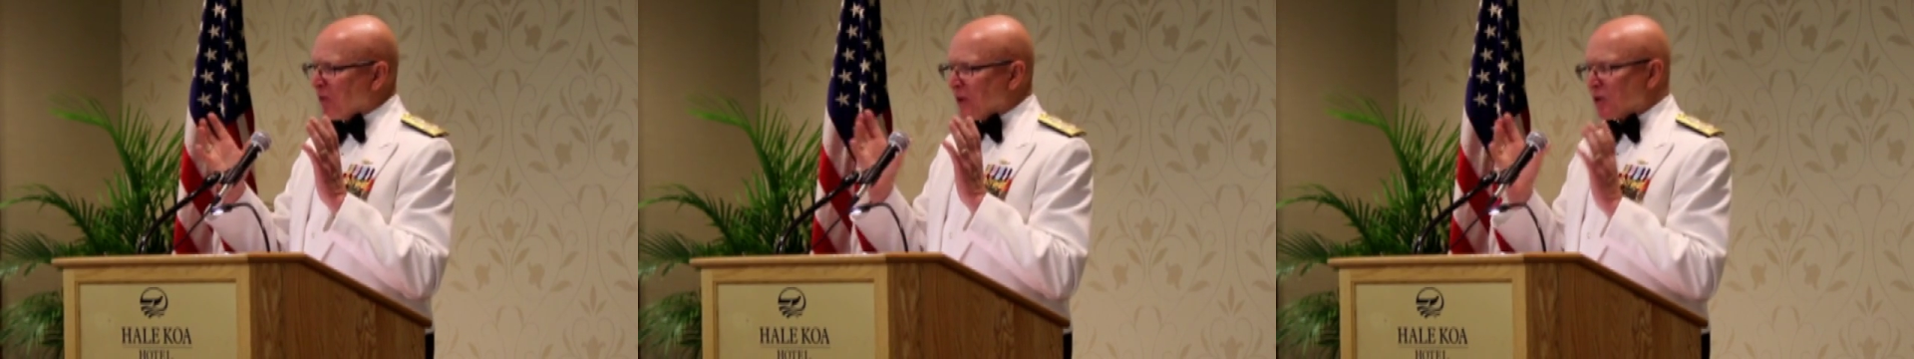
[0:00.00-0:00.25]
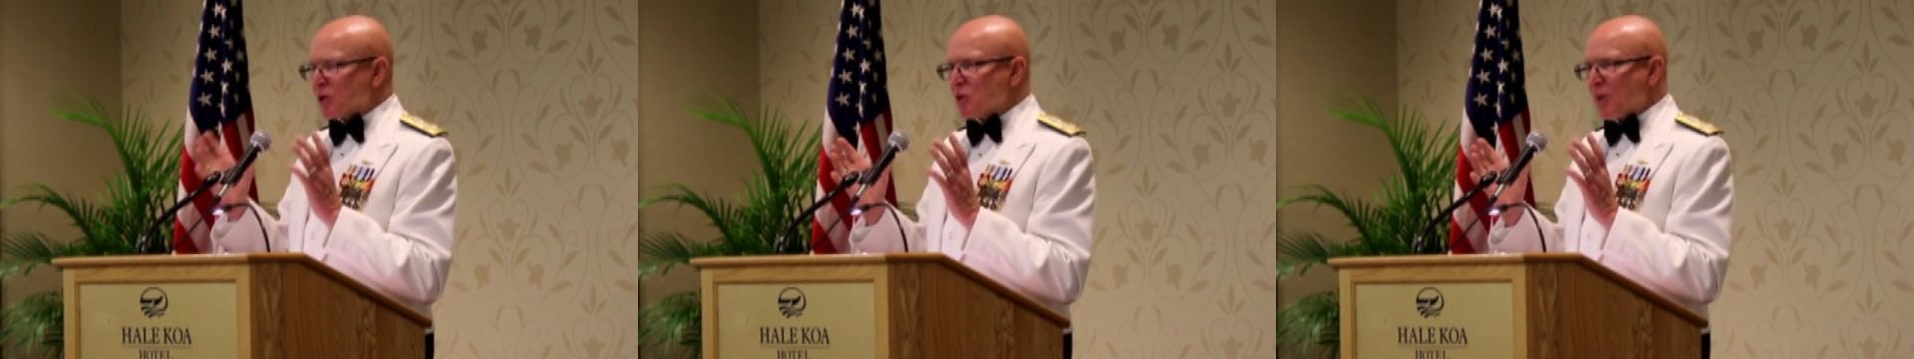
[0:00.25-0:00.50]
for
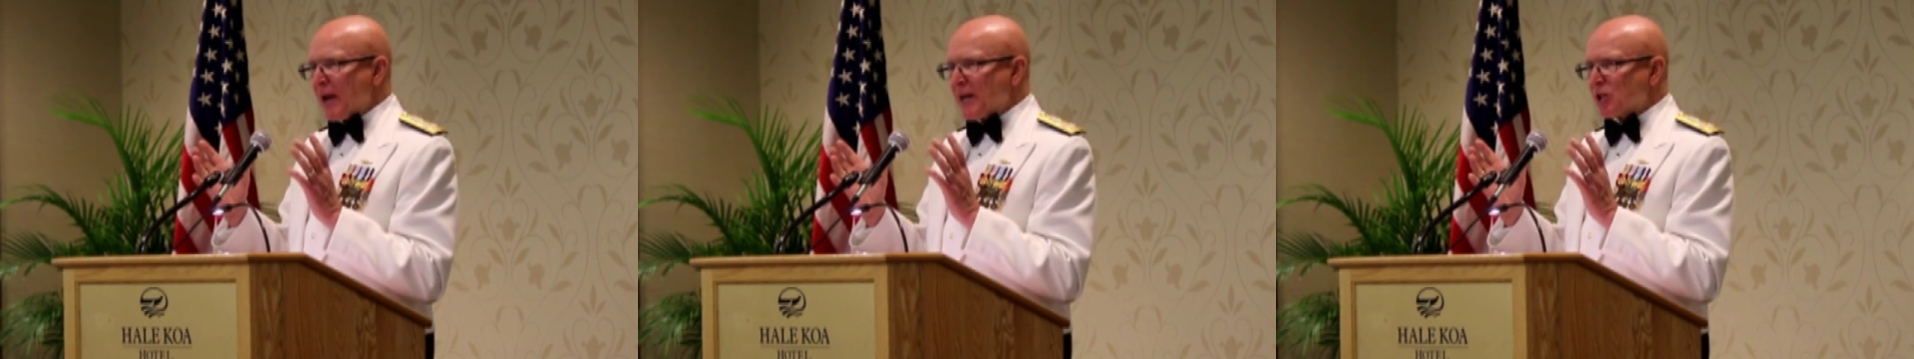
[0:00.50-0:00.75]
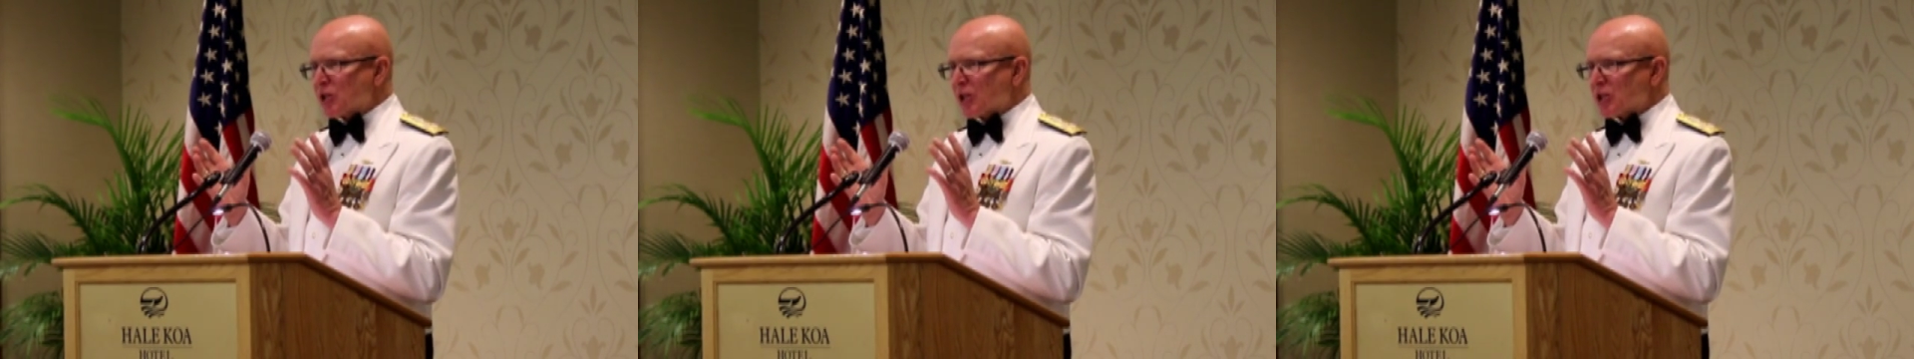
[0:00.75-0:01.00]
the two
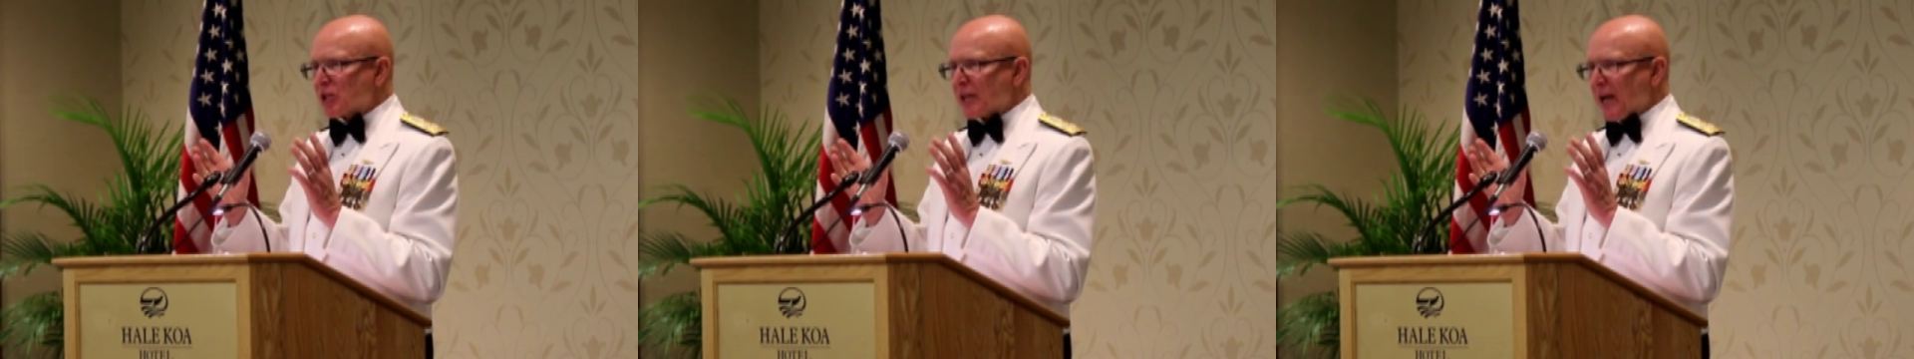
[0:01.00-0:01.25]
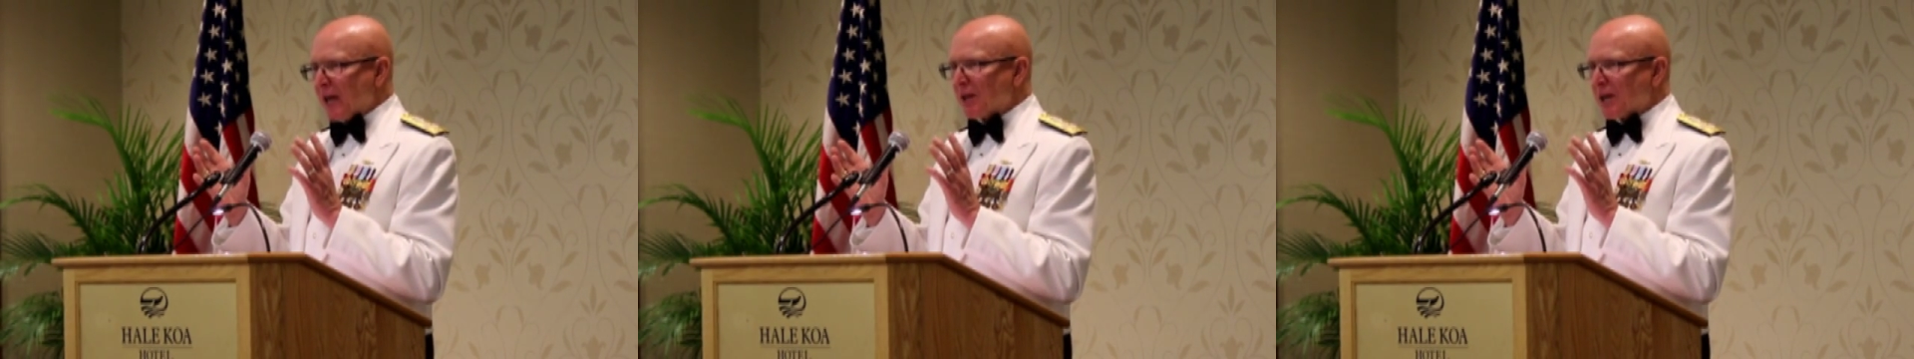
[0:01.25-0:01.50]

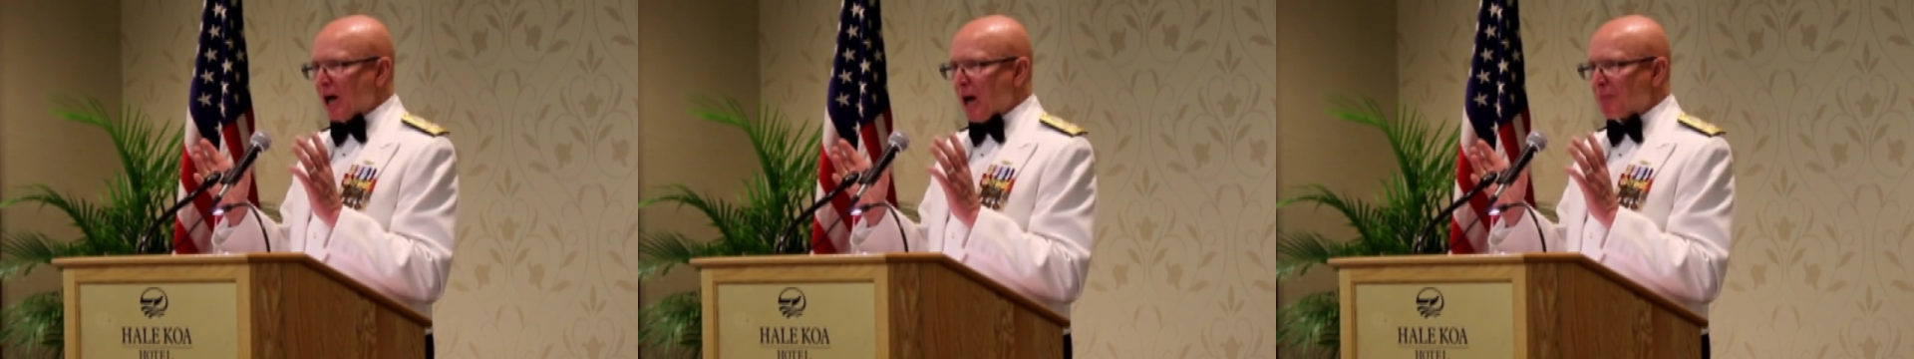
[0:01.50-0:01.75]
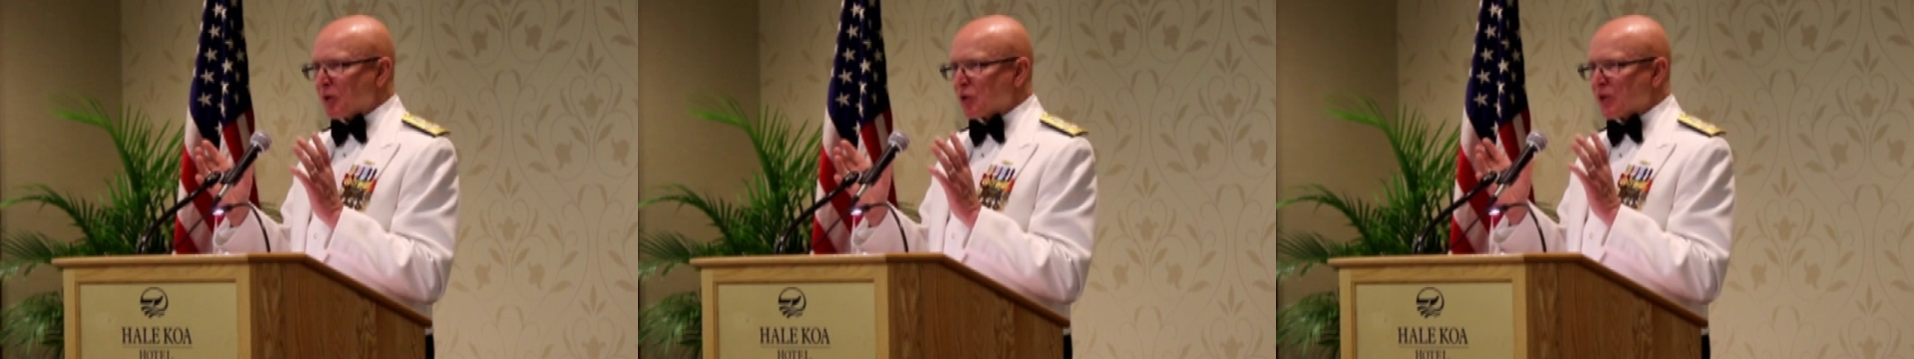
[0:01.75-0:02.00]
H-60
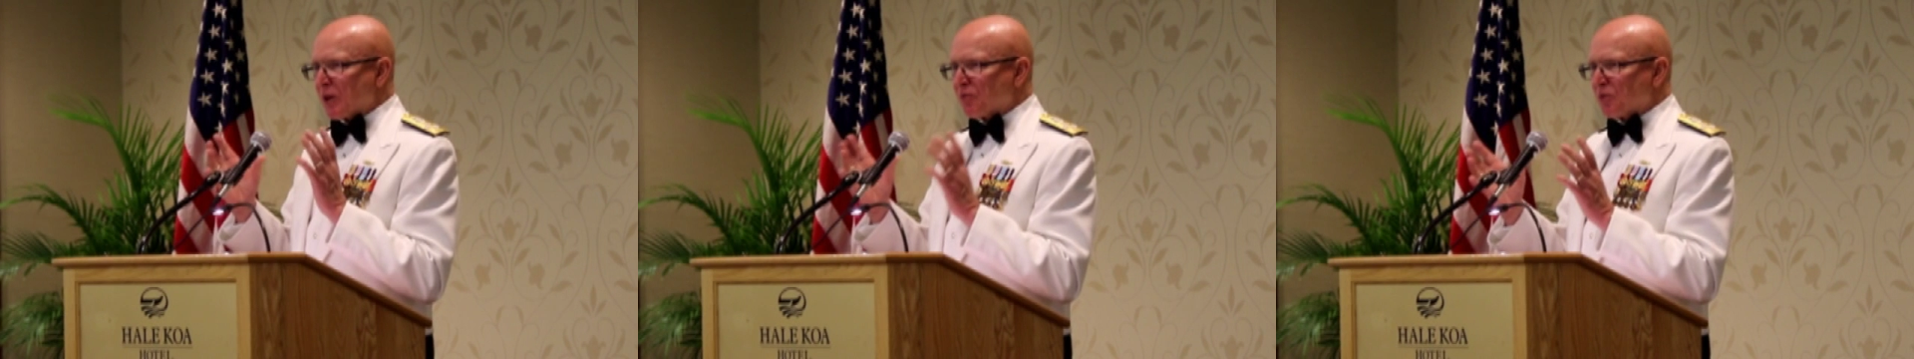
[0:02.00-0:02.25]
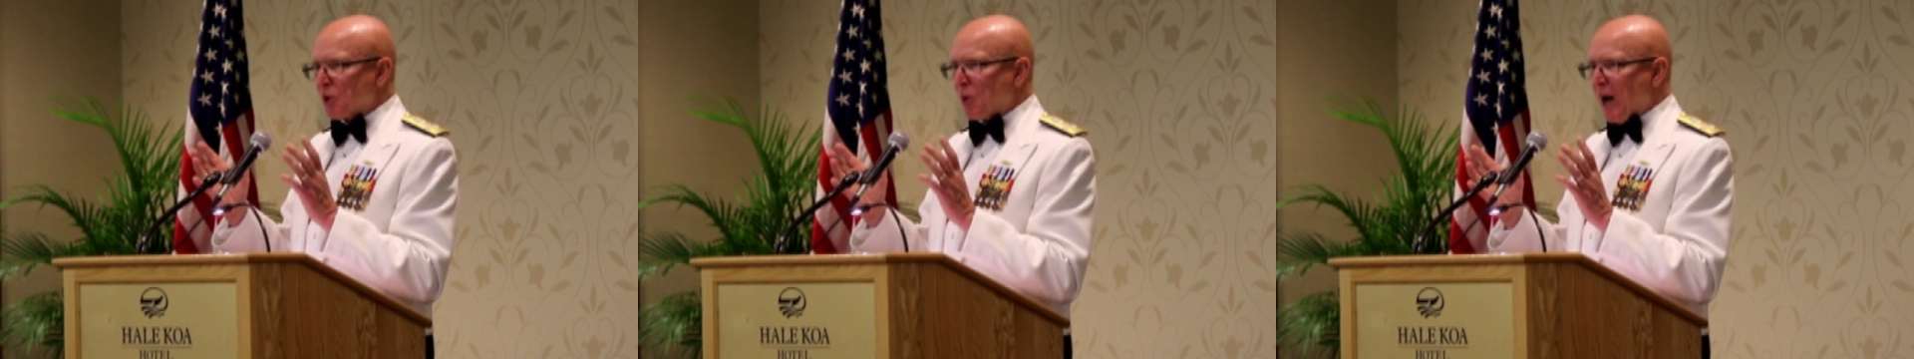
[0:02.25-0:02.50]
helicopters
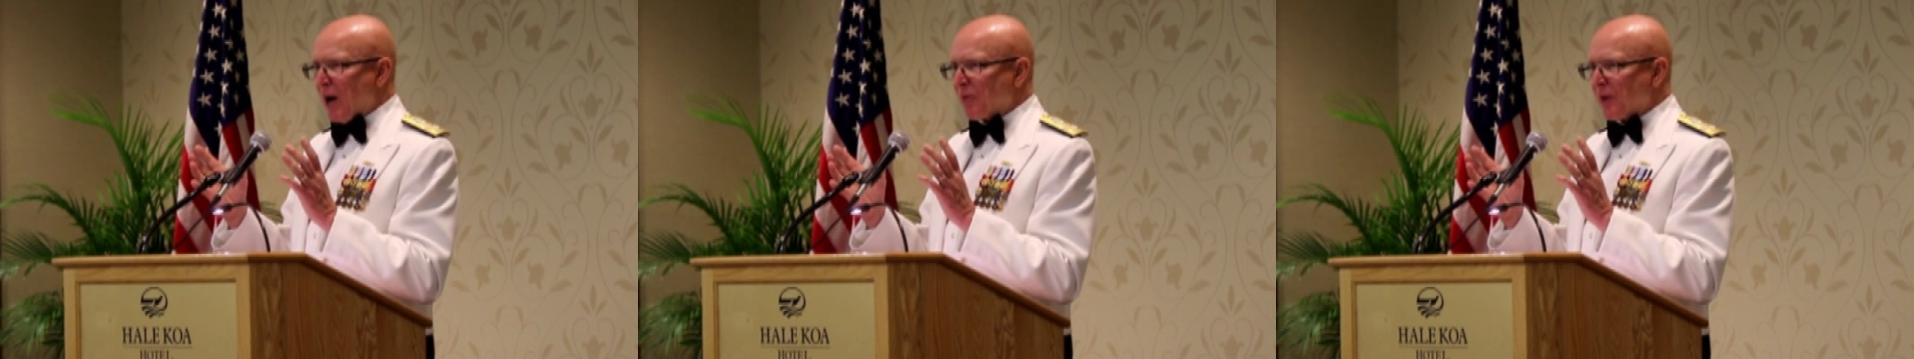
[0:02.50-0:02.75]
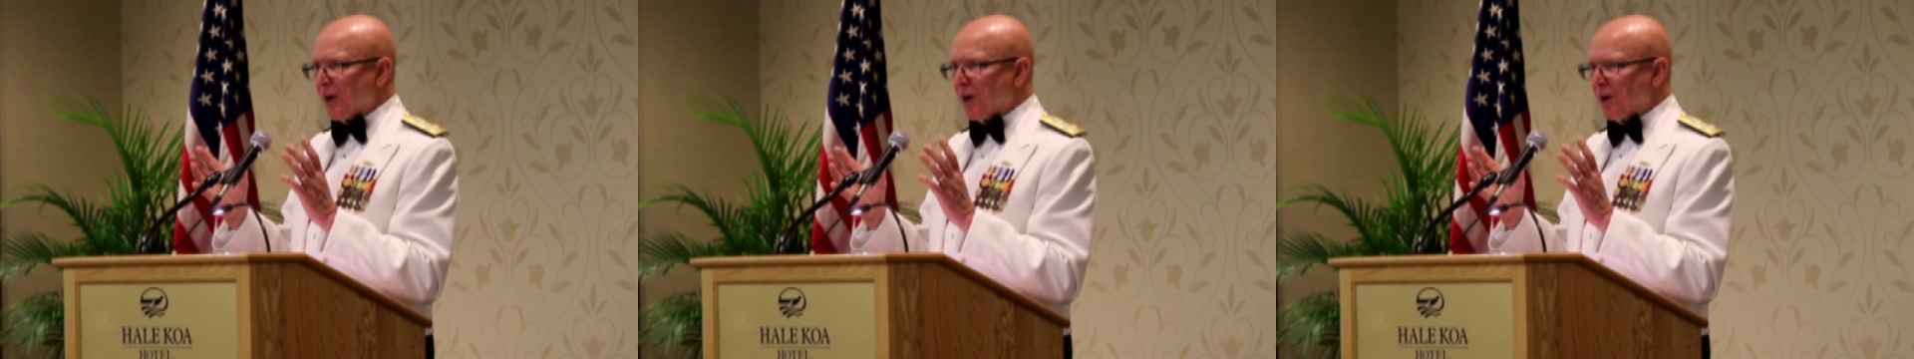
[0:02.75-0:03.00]
that flew
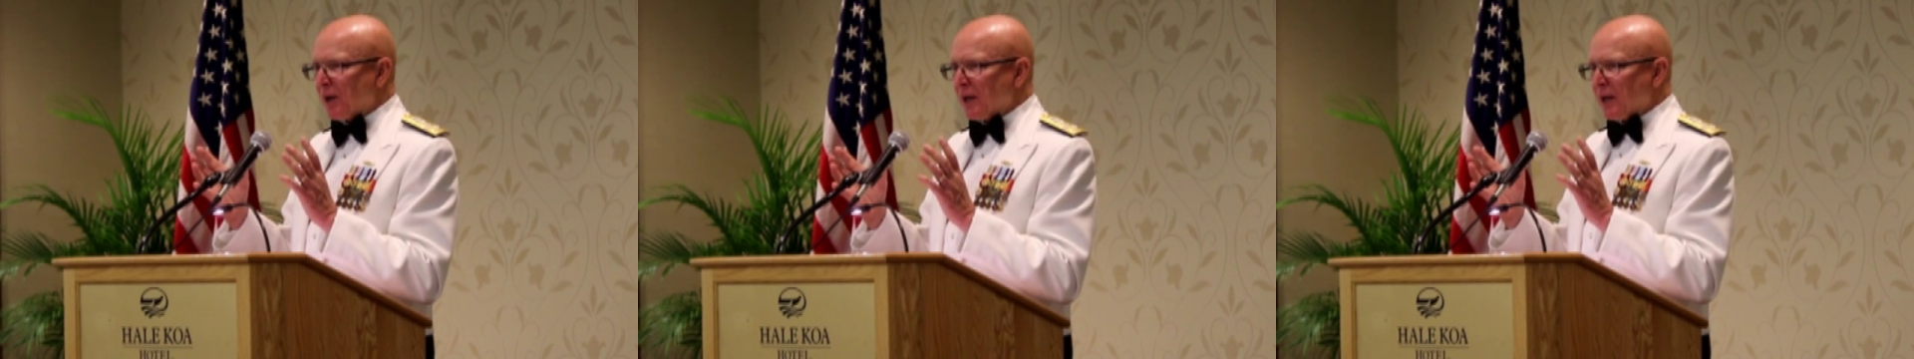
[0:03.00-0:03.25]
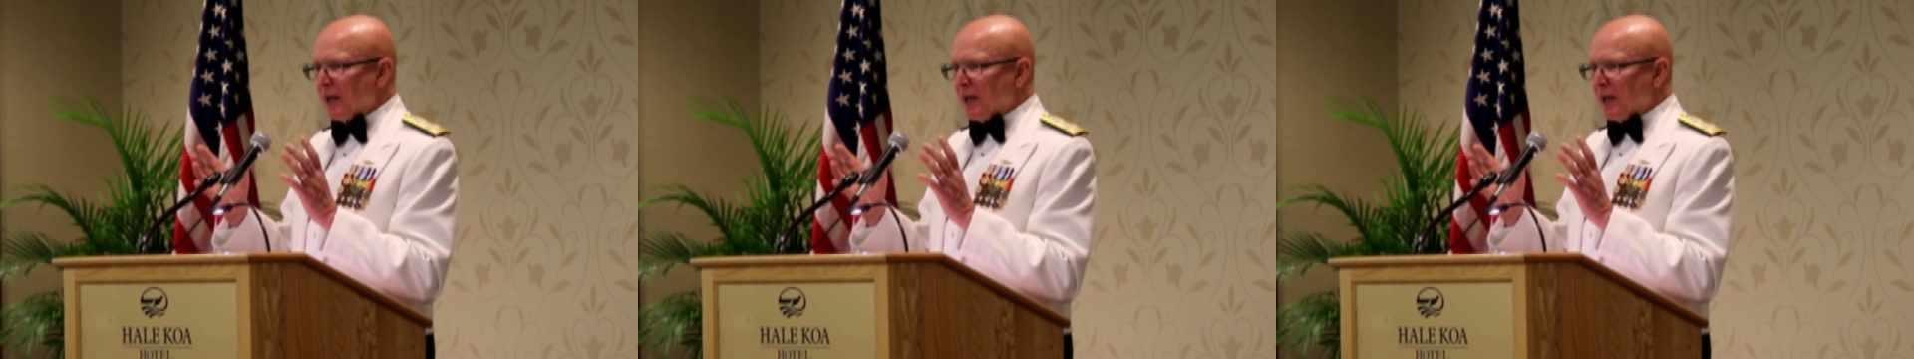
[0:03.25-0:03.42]
out there,